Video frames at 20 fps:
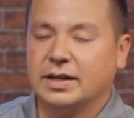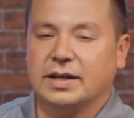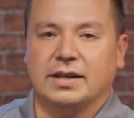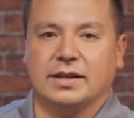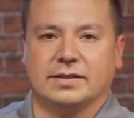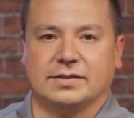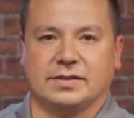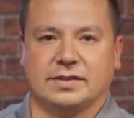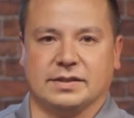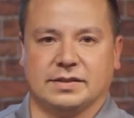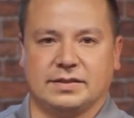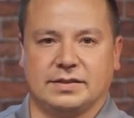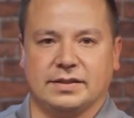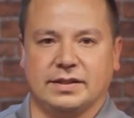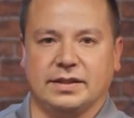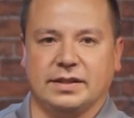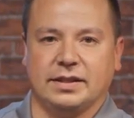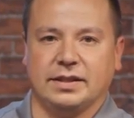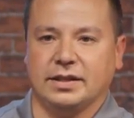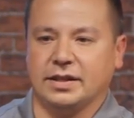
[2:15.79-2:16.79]
is to
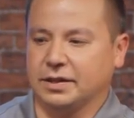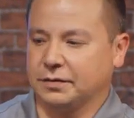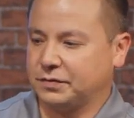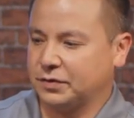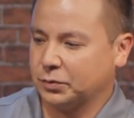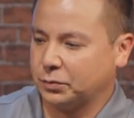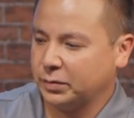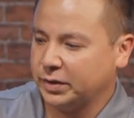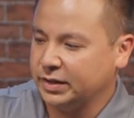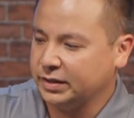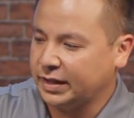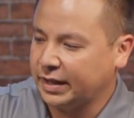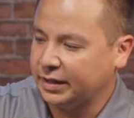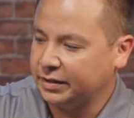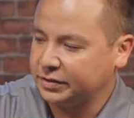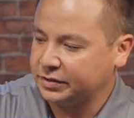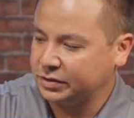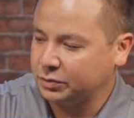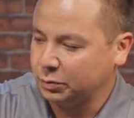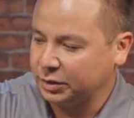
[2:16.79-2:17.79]
see if the relay
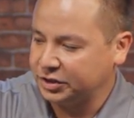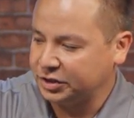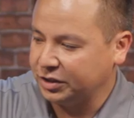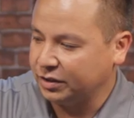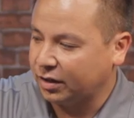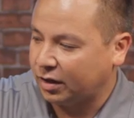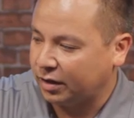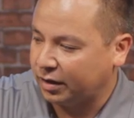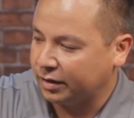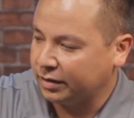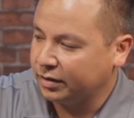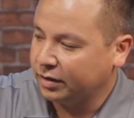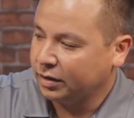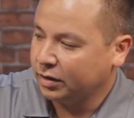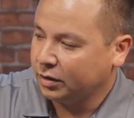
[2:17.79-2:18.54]
is switching on